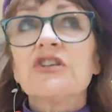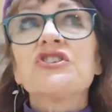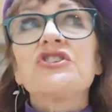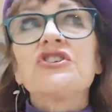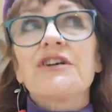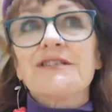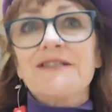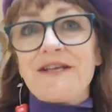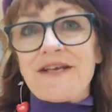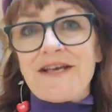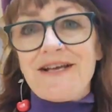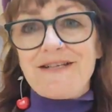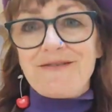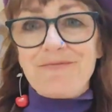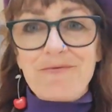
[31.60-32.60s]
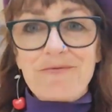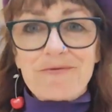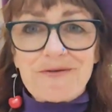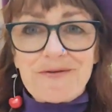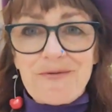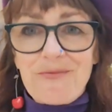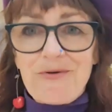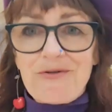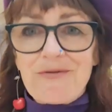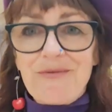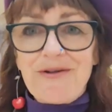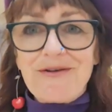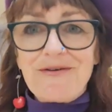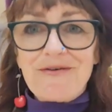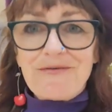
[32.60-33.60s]
just in case we wanted to put them
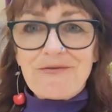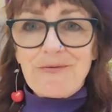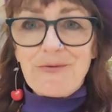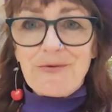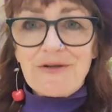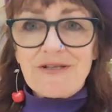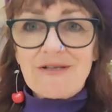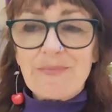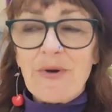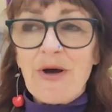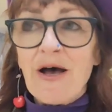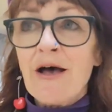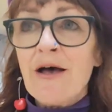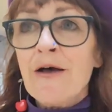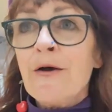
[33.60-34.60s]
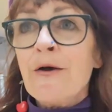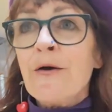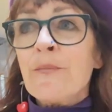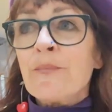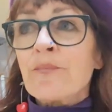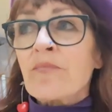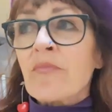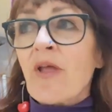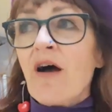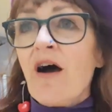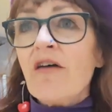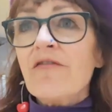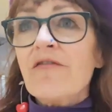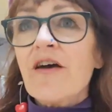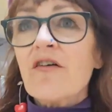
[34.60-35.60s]
in afterwards, but
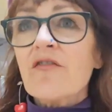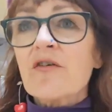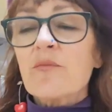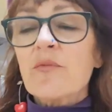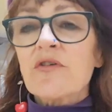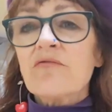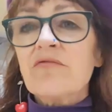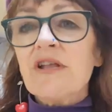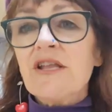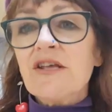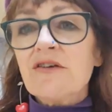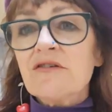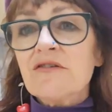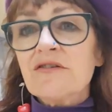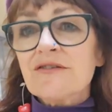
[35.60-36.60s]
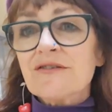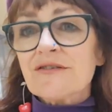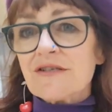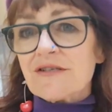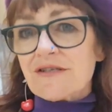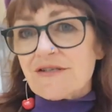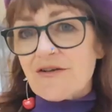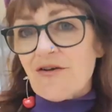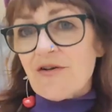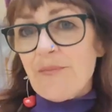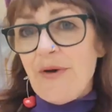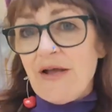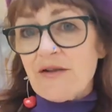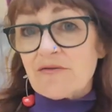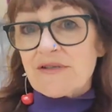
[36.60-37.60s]
I felt that with a really good solar
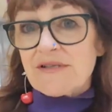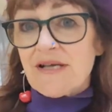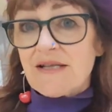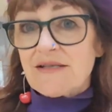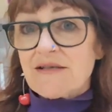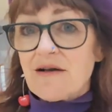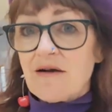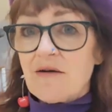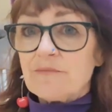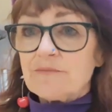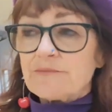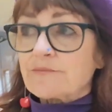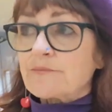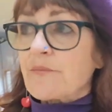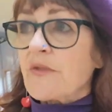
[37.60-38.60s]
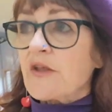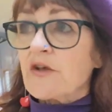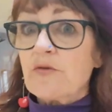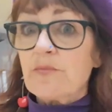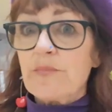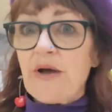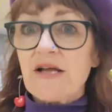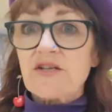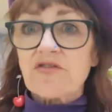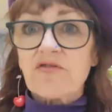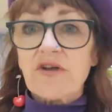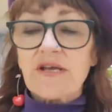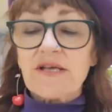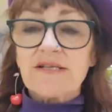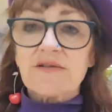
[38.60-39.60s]
panel setup and good
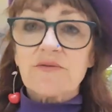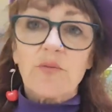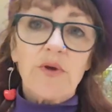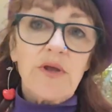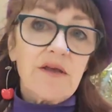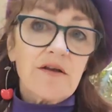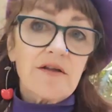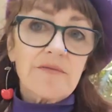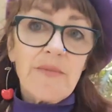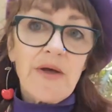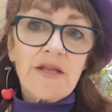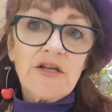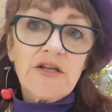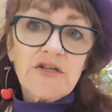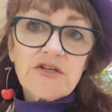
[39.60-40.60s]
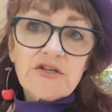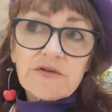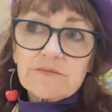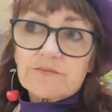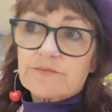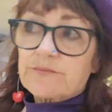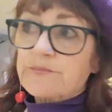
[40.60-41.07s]
batteries, we could manage